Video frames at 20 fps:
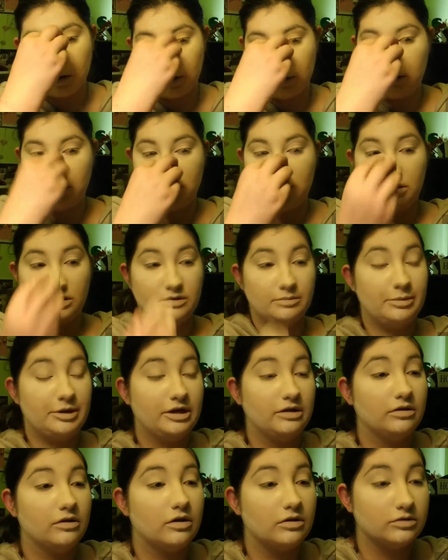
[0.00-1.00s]
This is going to
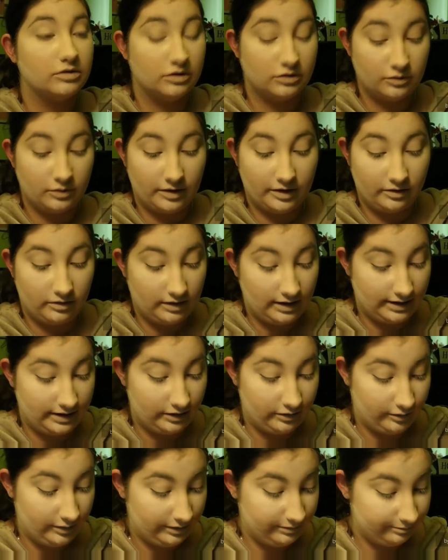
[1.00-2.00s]
be a long tutorial, I
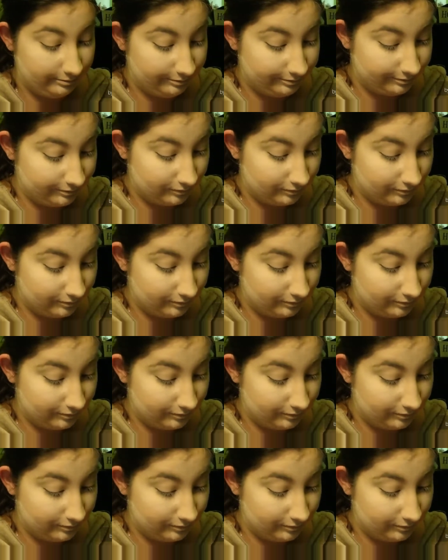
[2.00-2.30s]
know it.